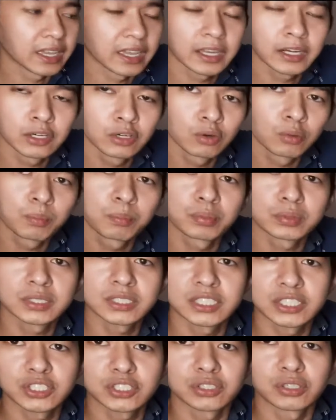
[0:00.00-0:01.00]
aero
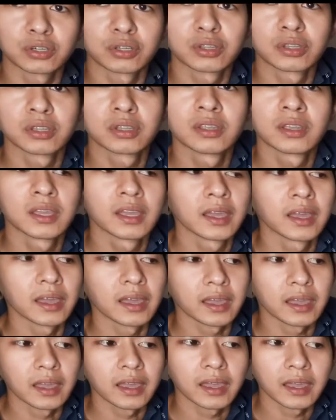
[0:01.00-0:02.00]
position,
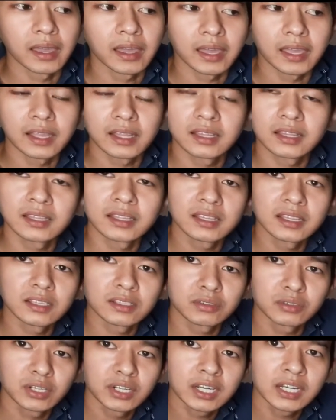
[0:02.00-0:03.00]
and
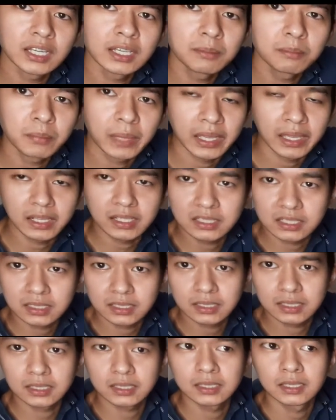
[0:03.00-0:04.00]
it really
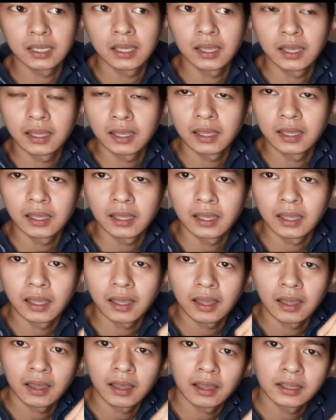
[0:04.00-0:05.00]
makes
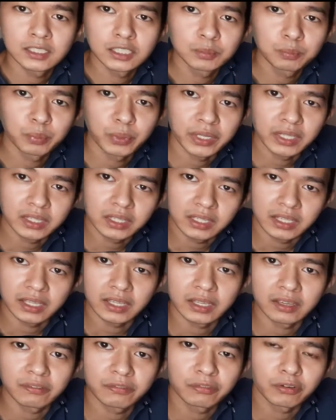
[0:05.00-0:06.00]

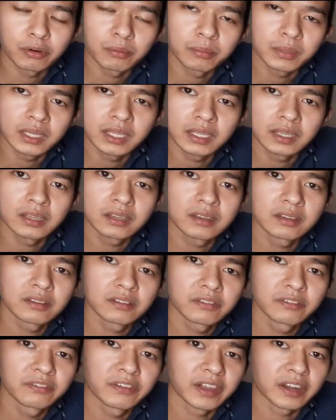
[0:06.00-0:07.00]
sprinting for me
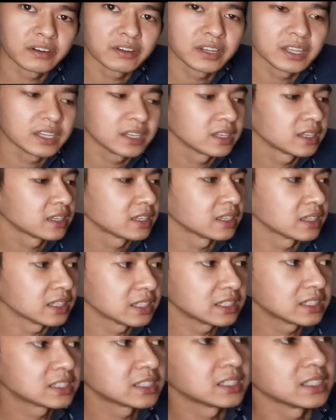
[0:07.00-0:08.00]
very
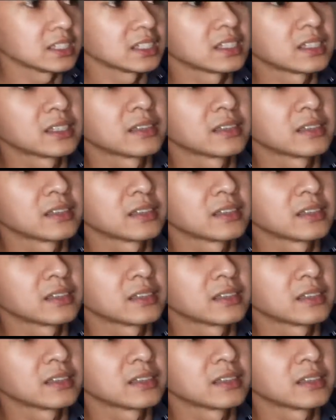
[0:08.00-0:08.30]
easy.